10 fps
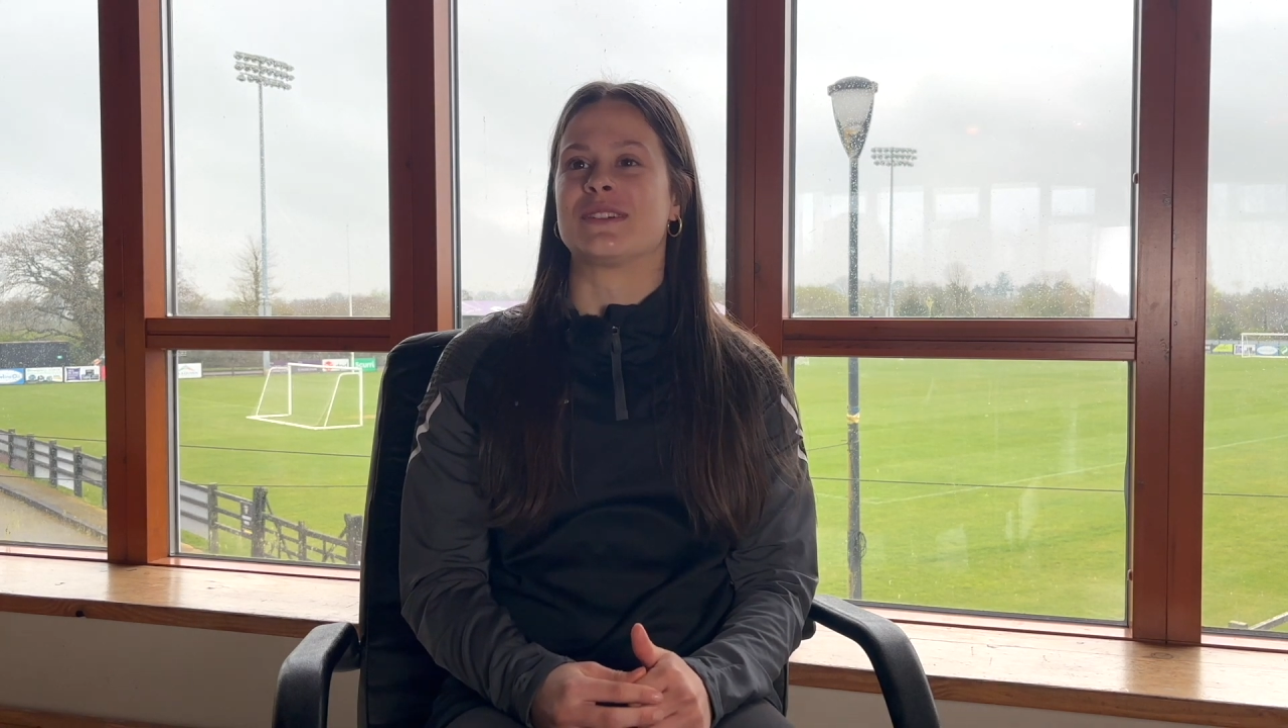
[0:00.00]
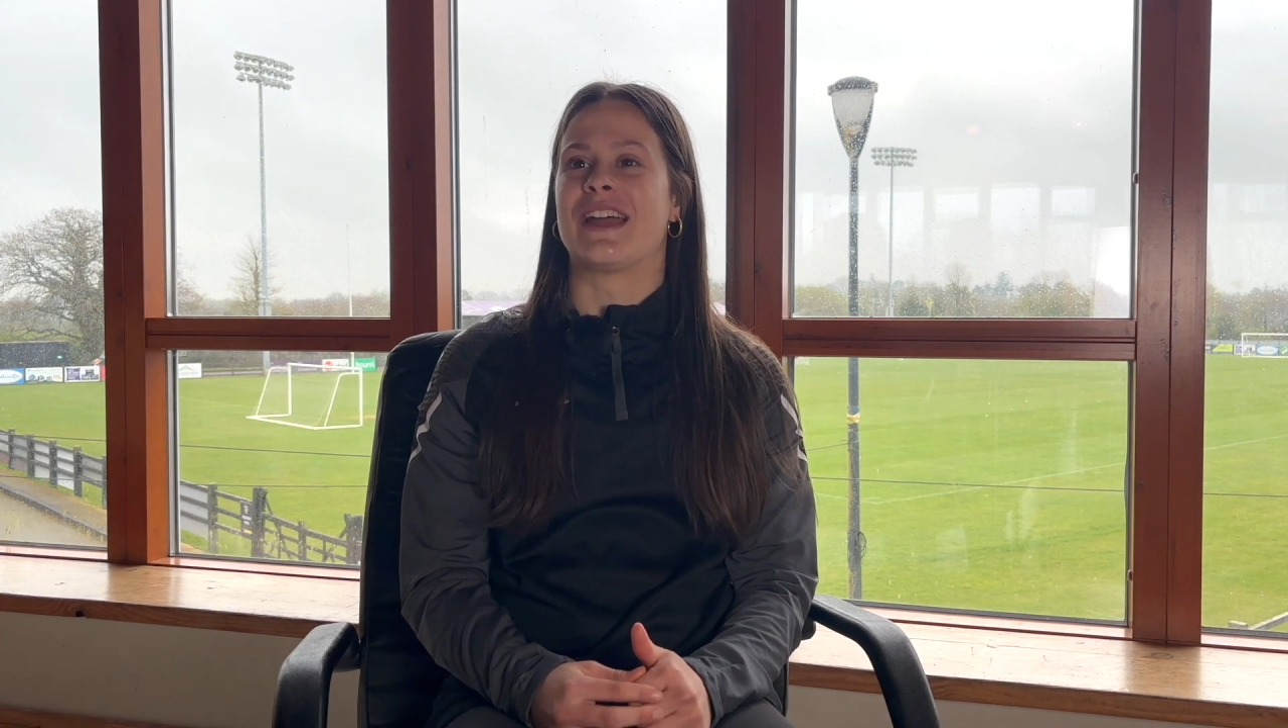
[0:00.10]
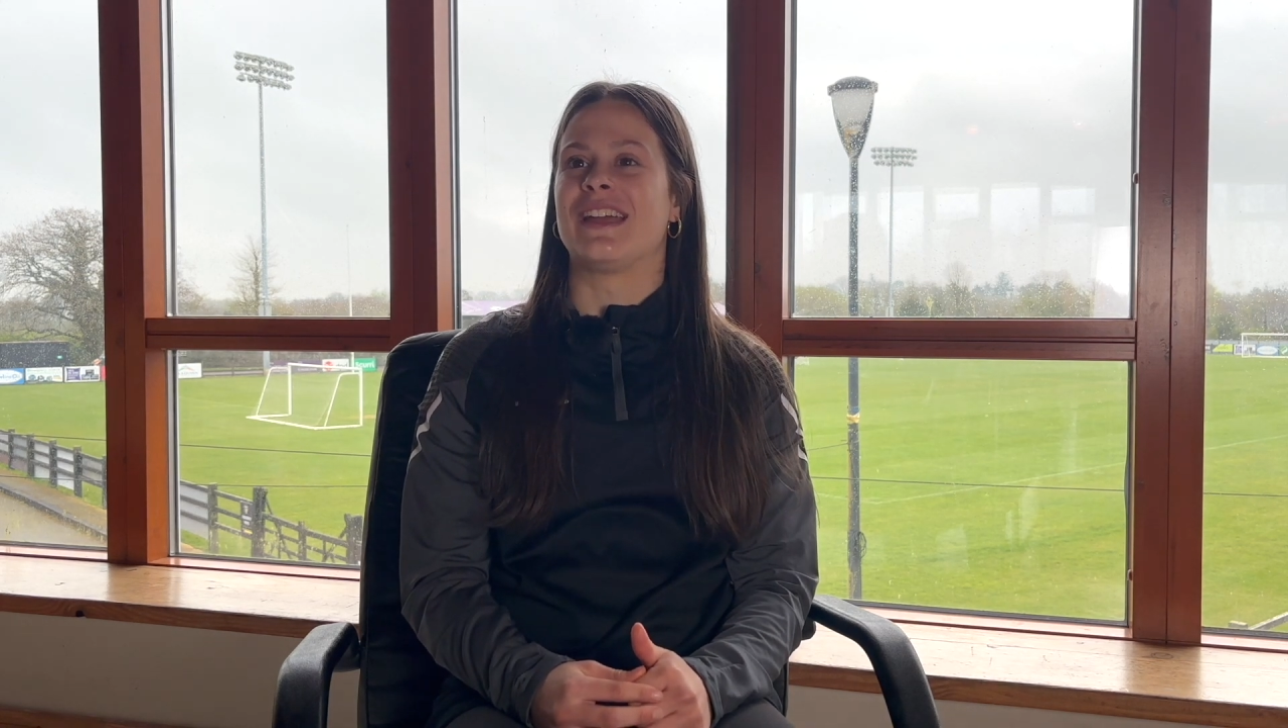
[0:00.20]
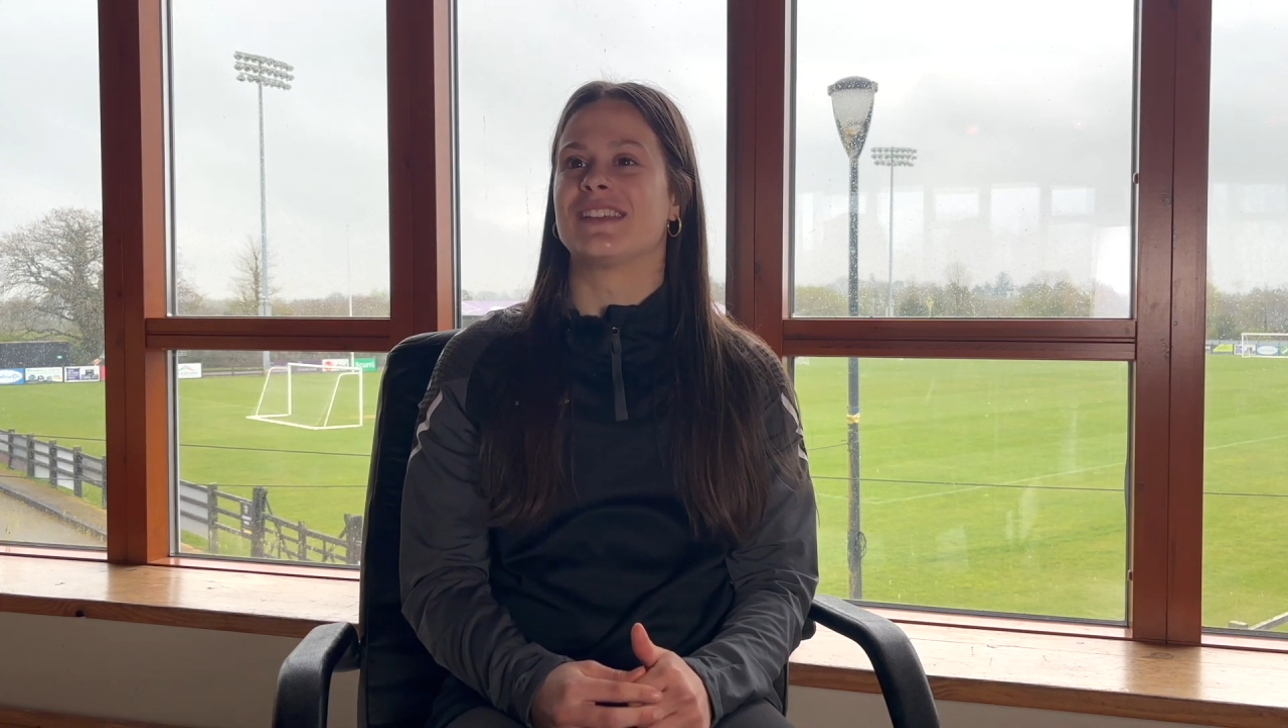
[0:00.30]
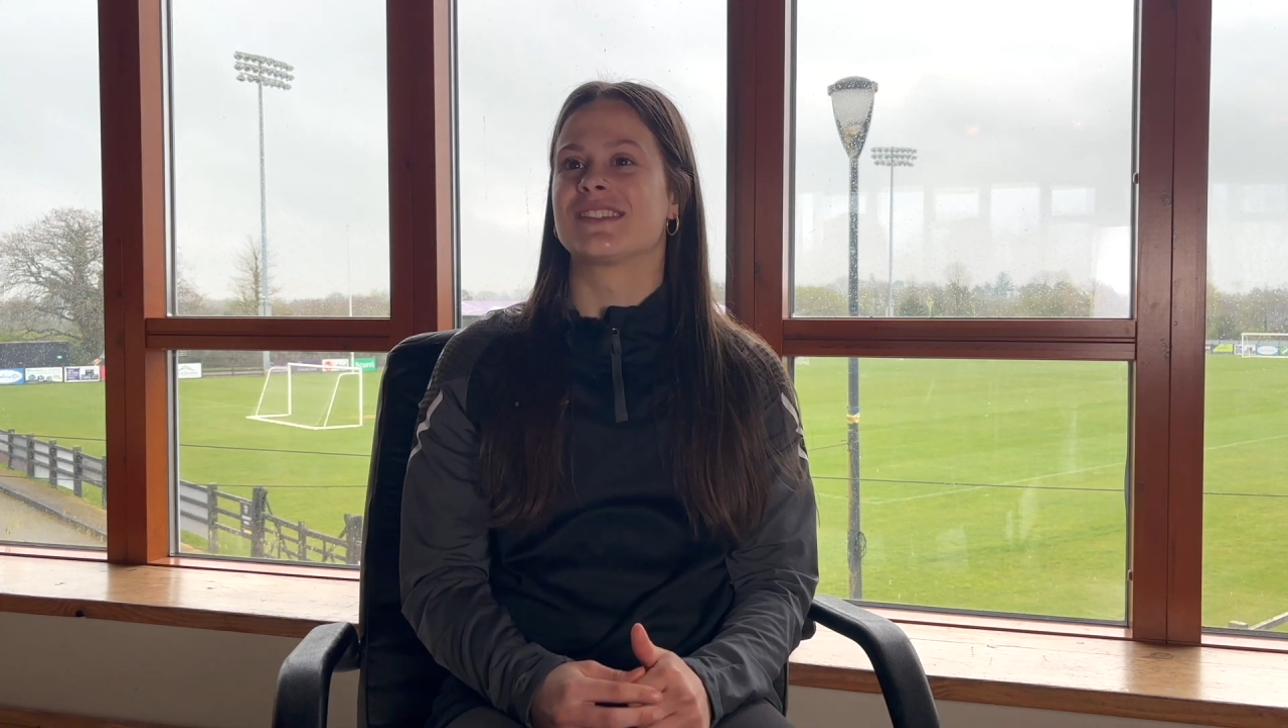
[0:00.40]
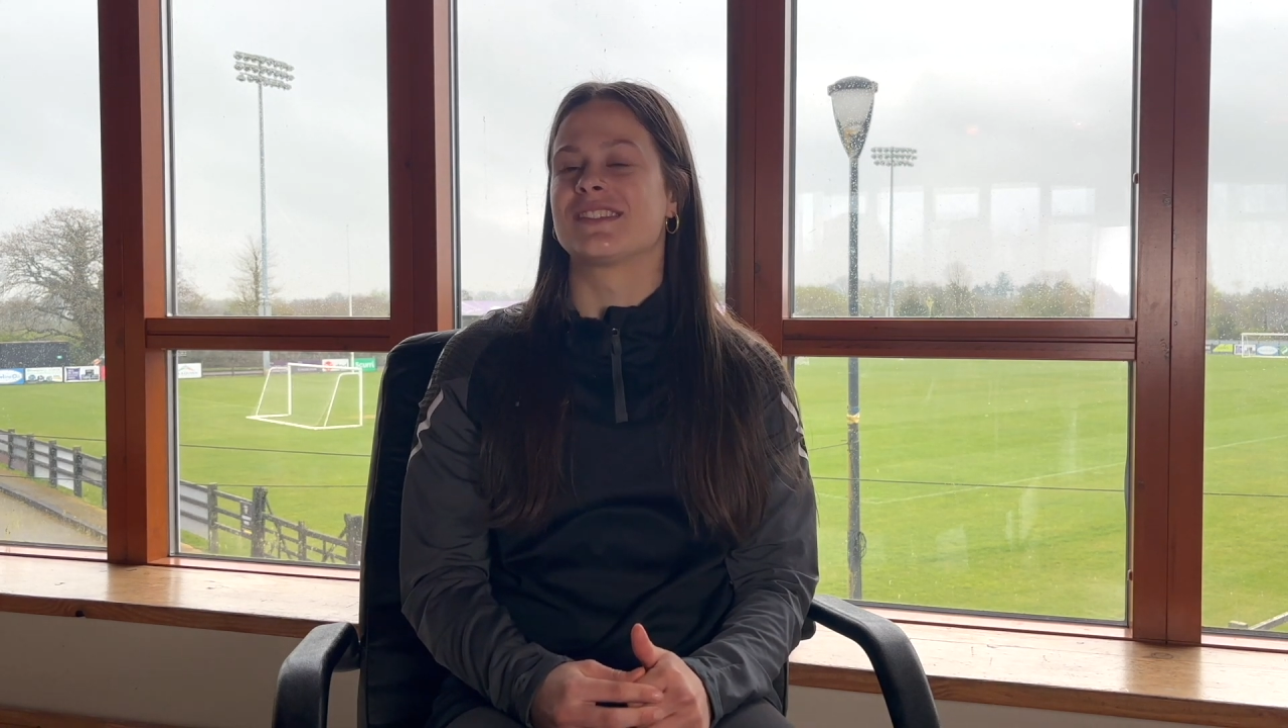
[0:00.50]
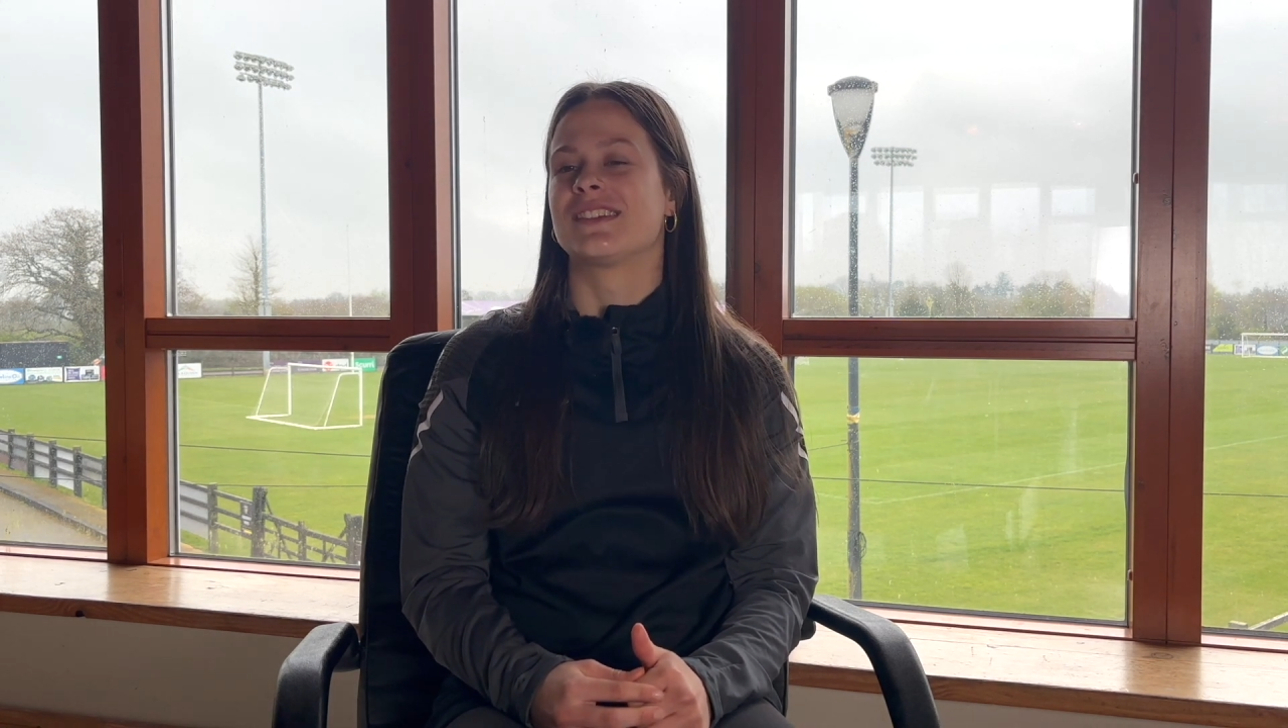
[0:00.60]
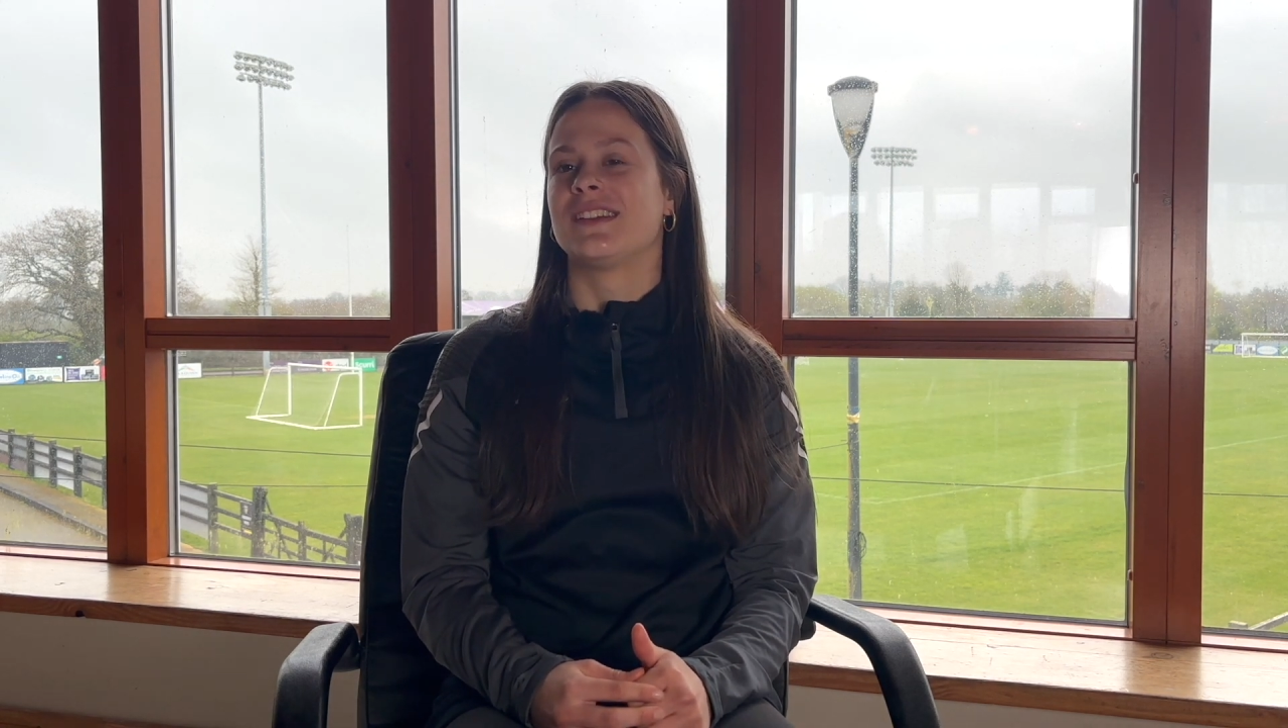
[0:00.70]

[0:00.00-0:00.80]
nice.